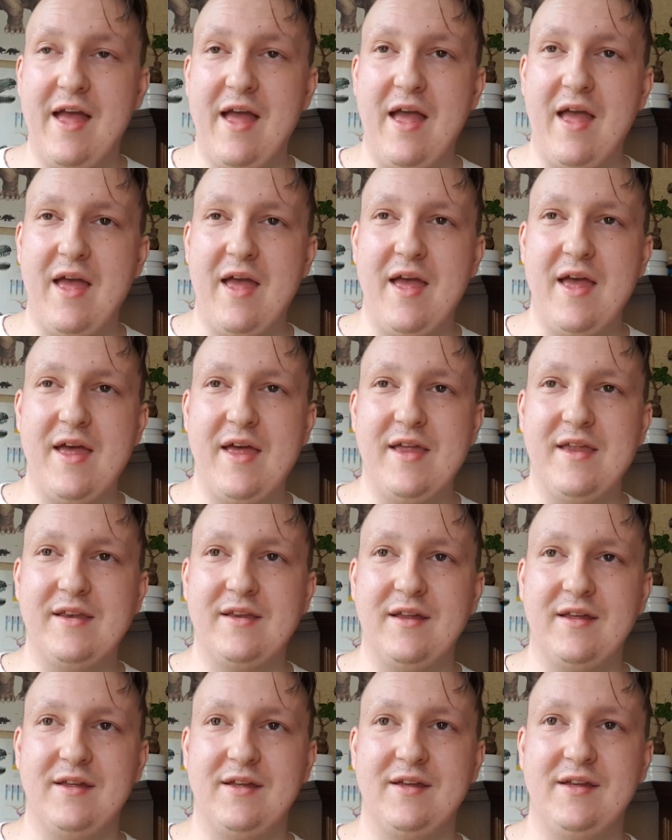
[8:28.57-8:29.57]

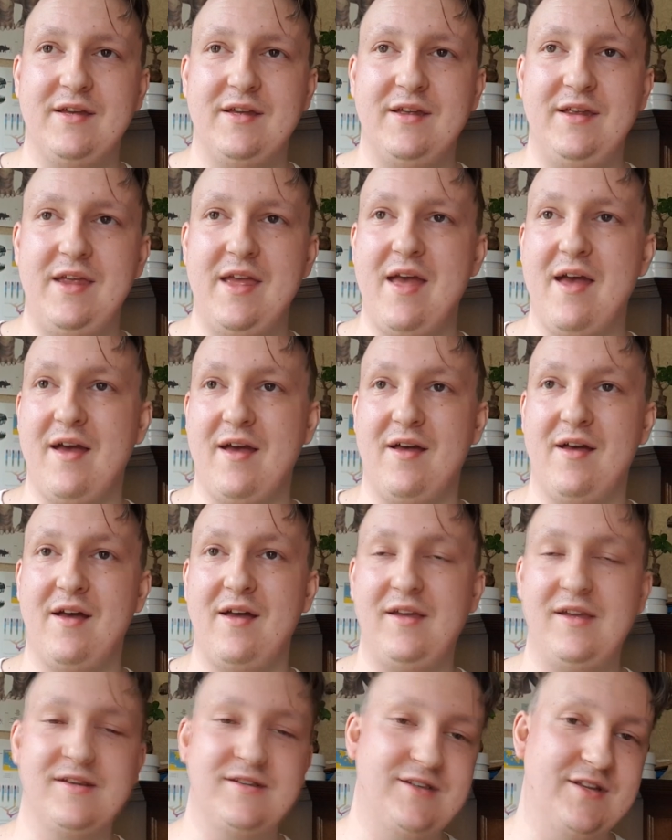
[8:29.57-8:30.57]
And yeah,
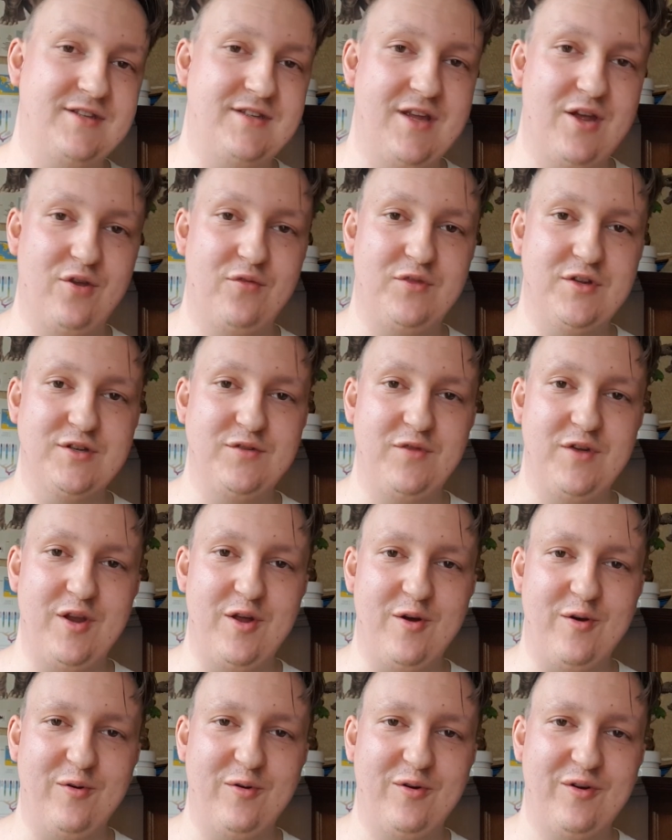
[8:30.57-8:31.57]
I guess that's the end of this
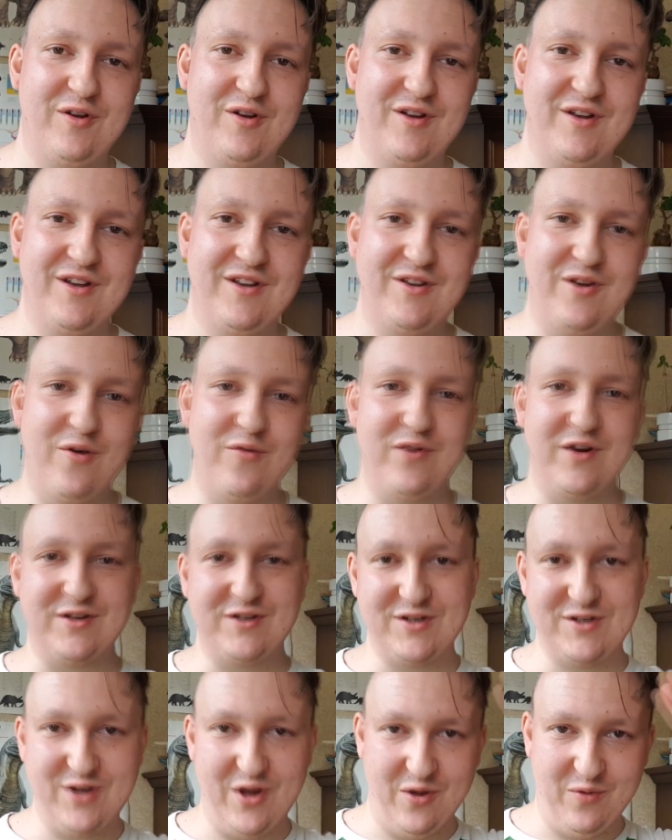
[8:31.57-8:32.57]
video. Don't forget to
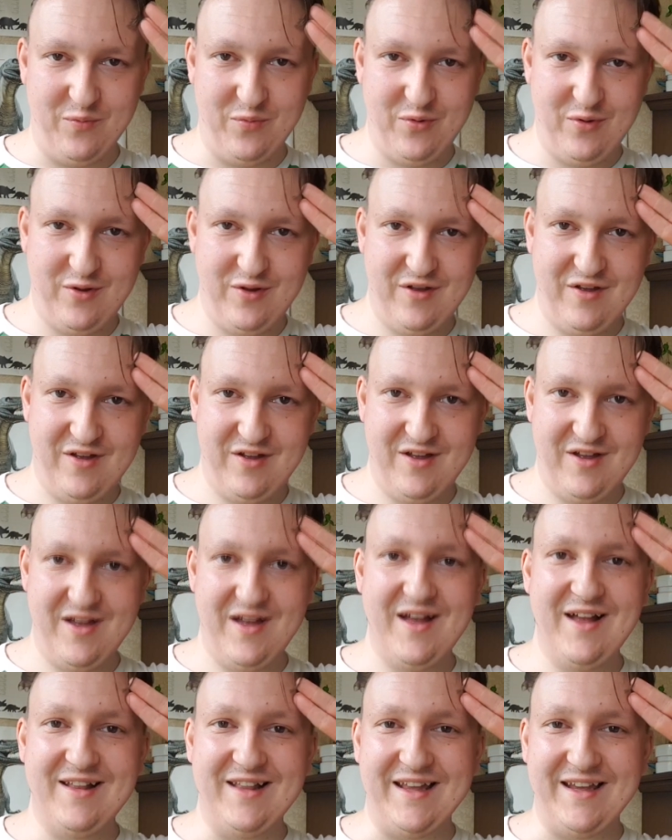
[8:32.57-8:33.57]
stomp
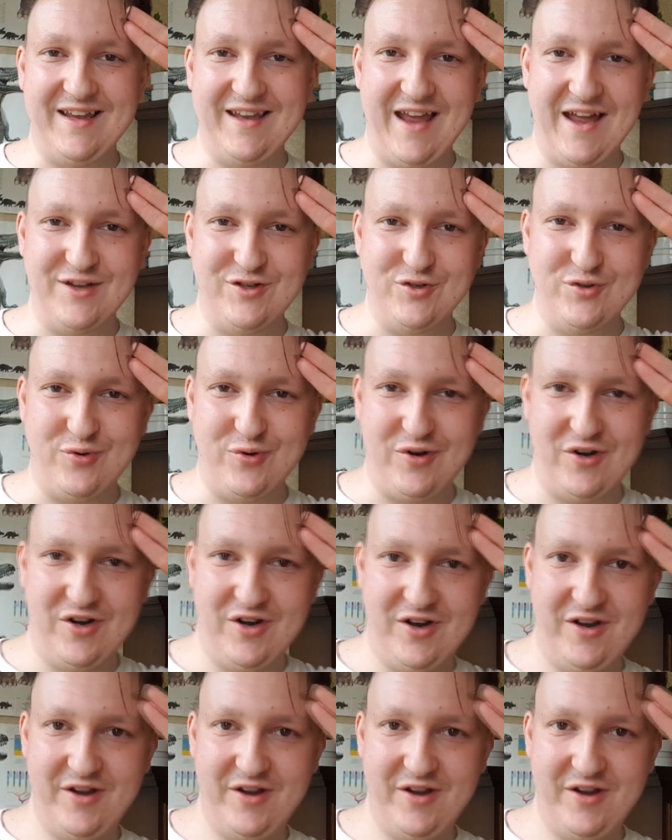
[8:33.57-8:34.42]
like a dinosaur.